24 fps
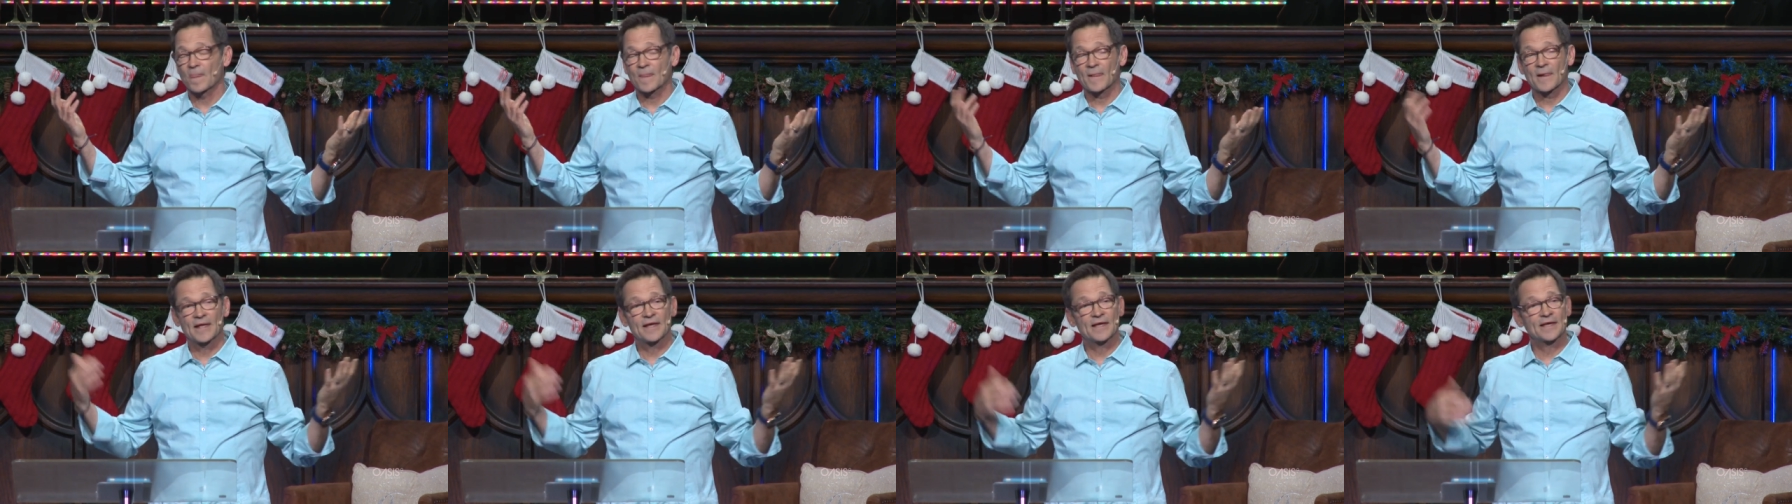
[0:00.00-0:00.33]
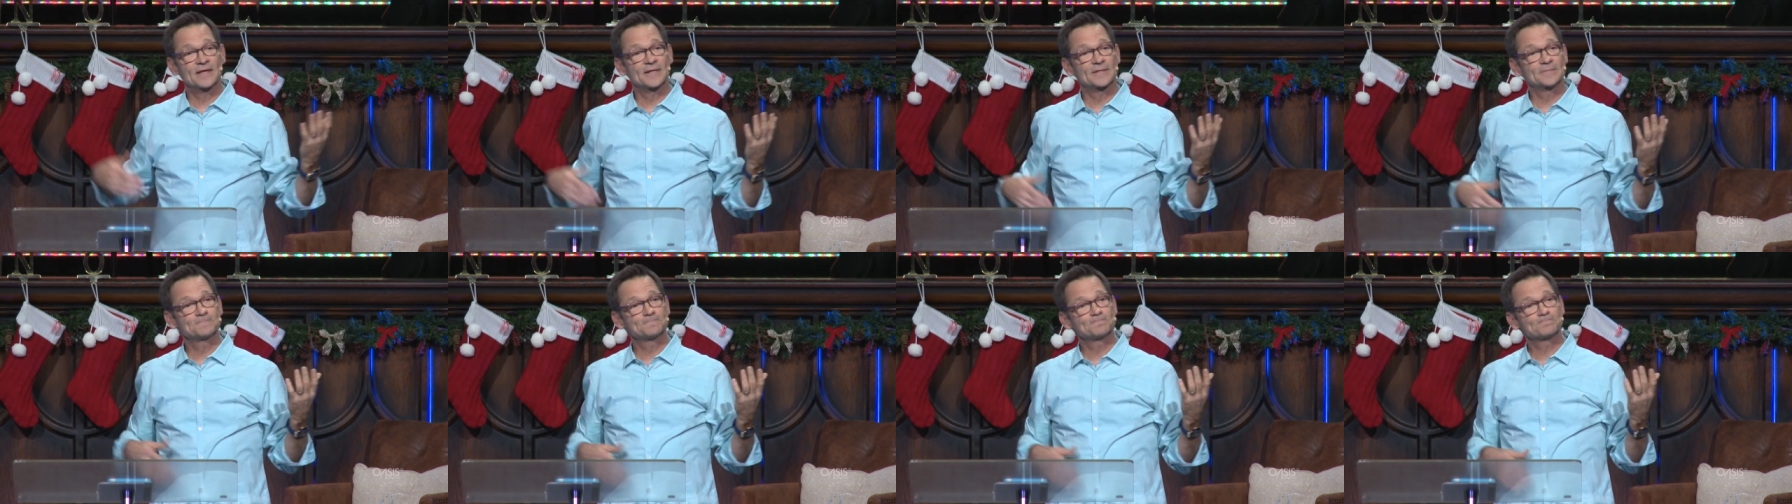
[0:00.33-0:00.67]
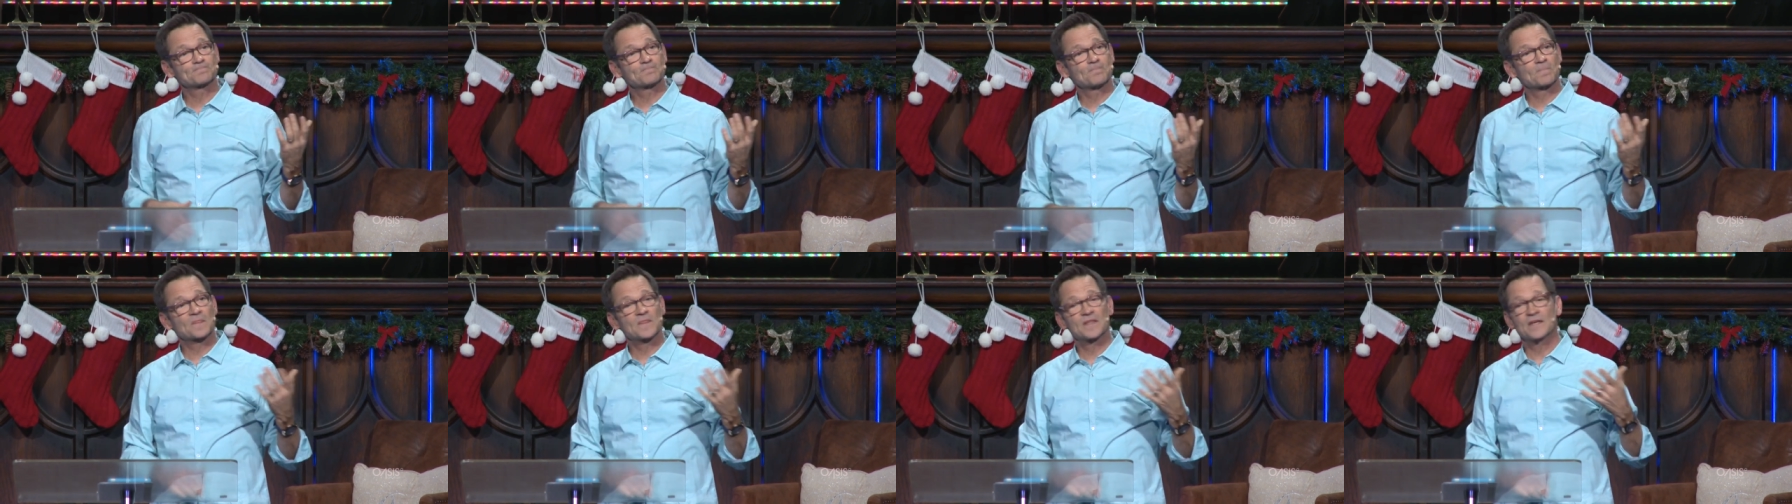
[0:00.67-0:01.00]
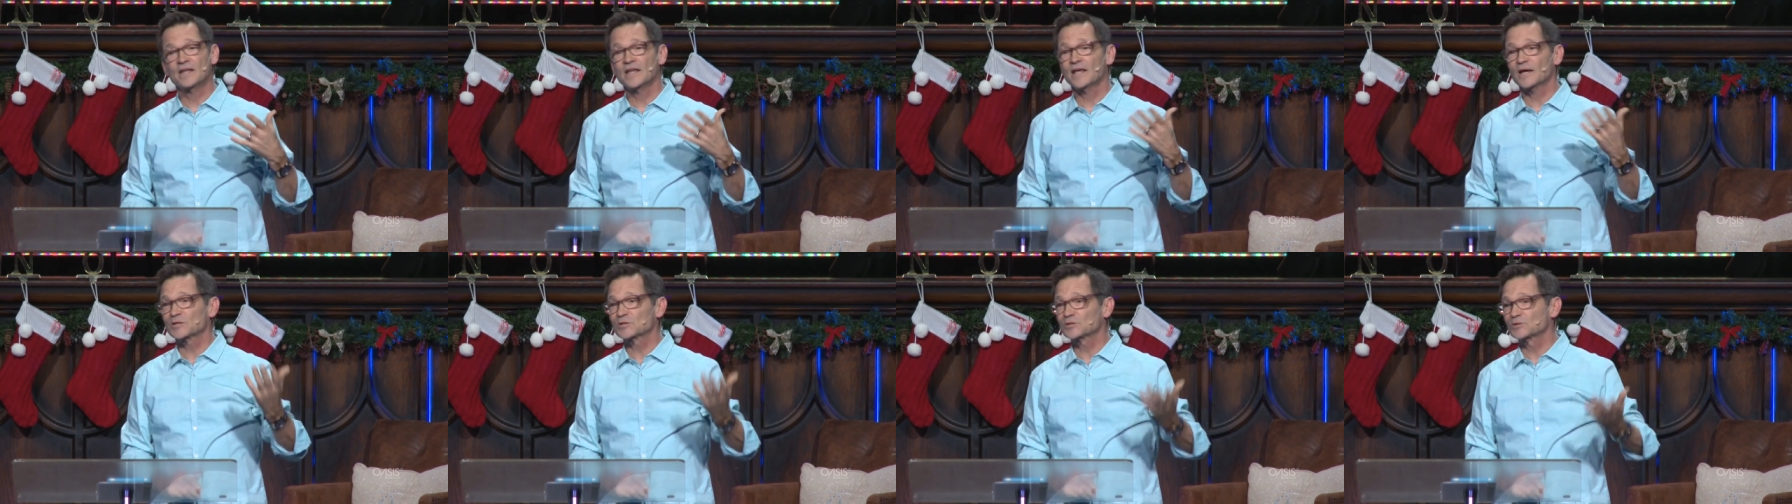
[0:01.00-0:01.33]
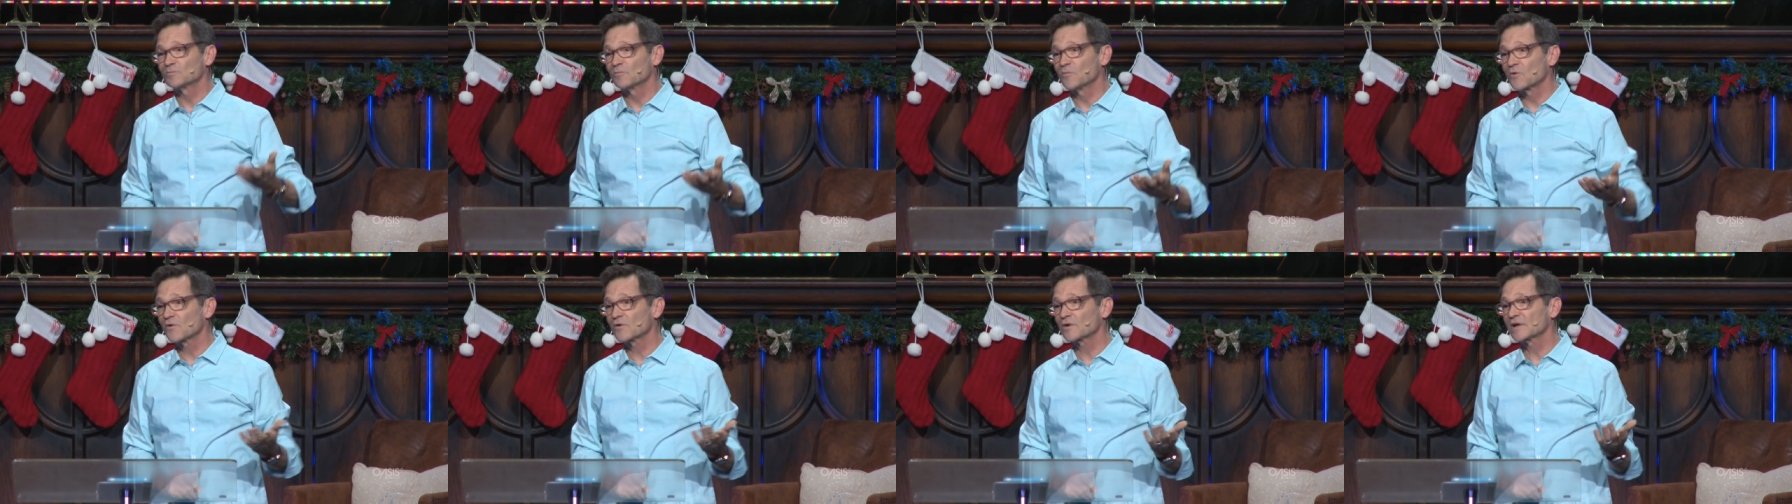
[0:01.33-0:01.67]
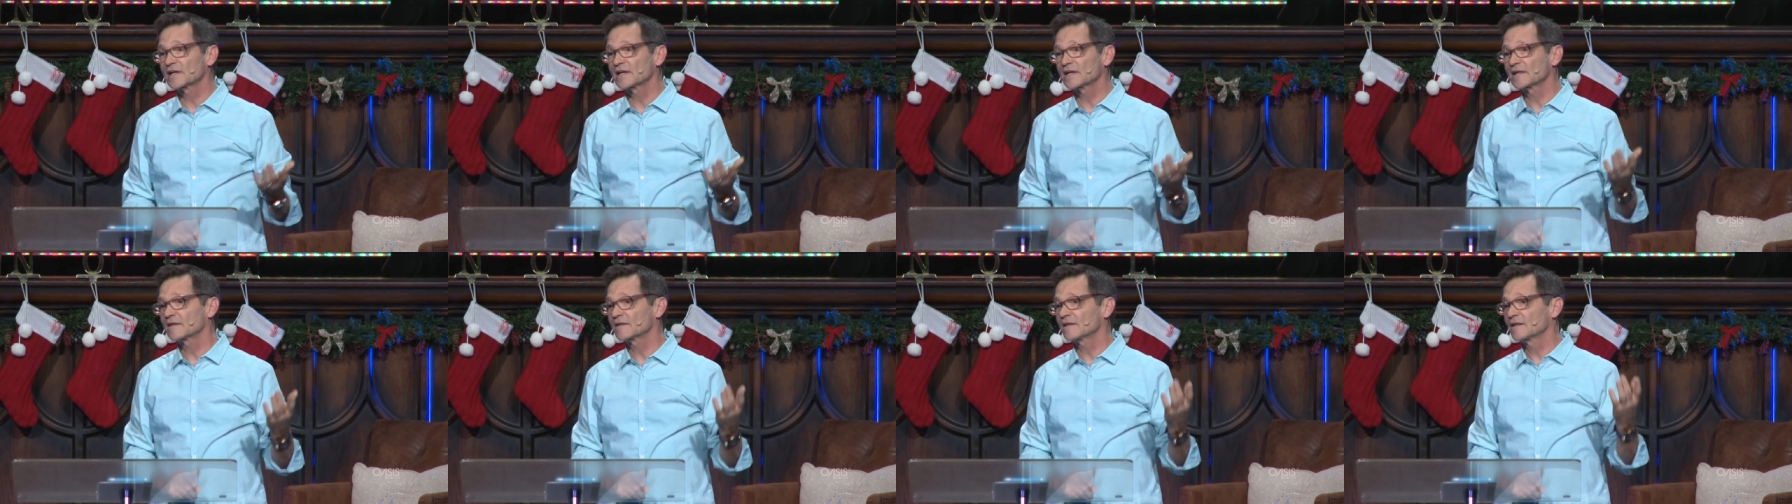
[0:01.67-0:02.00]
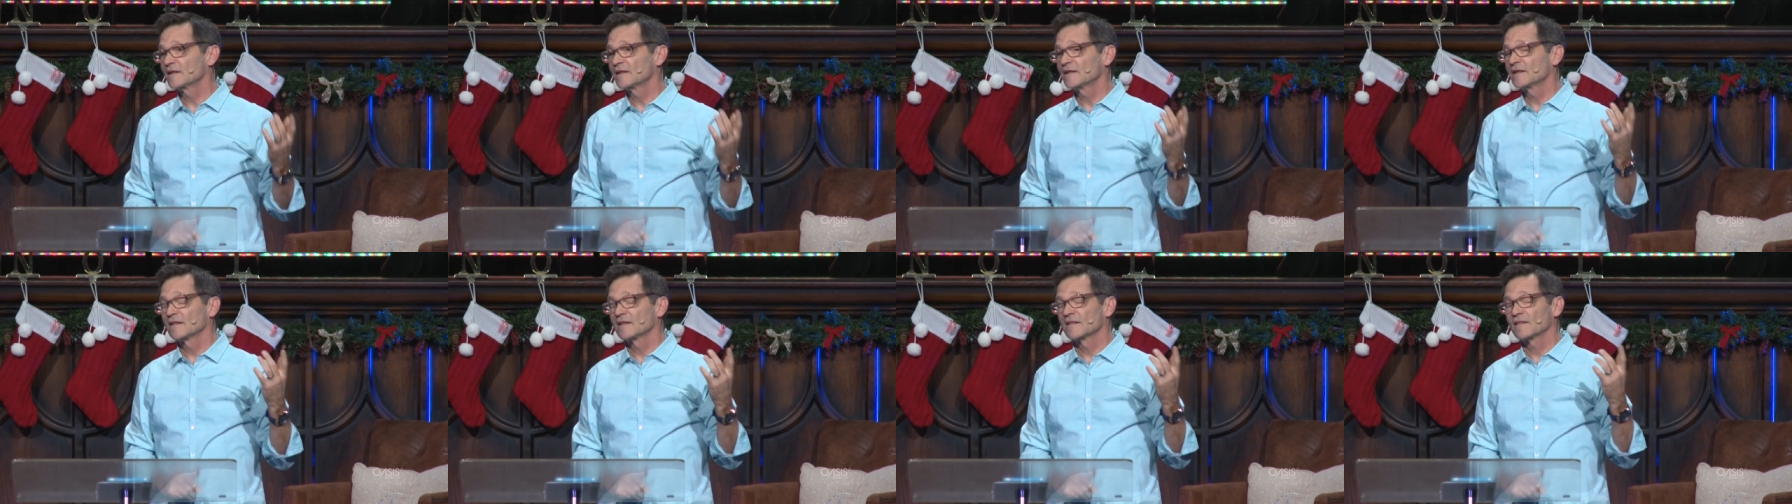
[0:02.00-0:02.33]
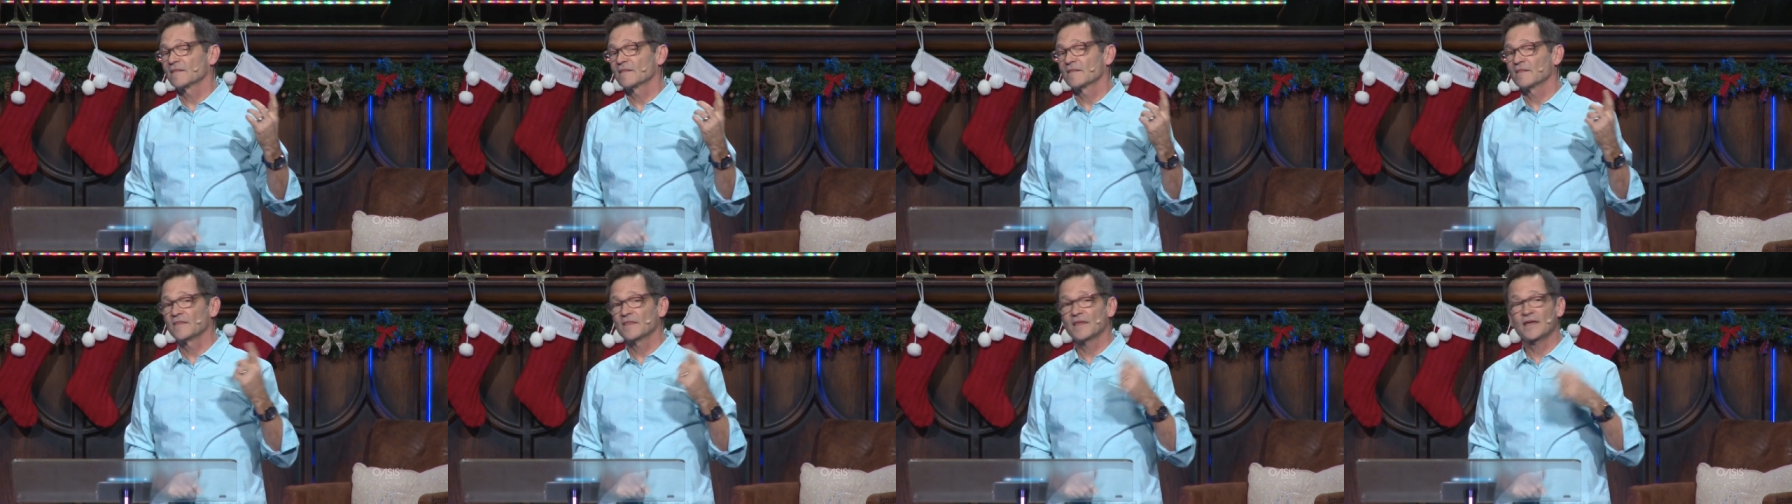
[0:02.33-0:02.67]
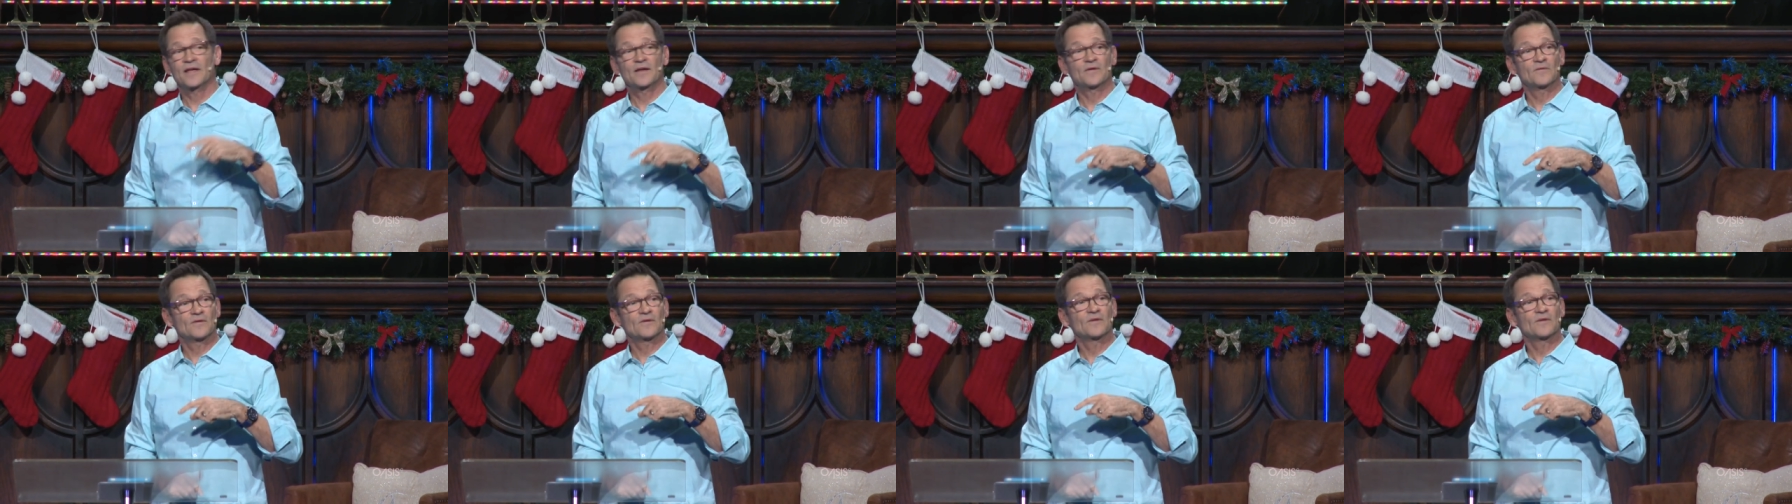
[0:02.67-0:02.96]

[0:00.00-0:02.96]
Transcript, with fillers: And the next morning, they,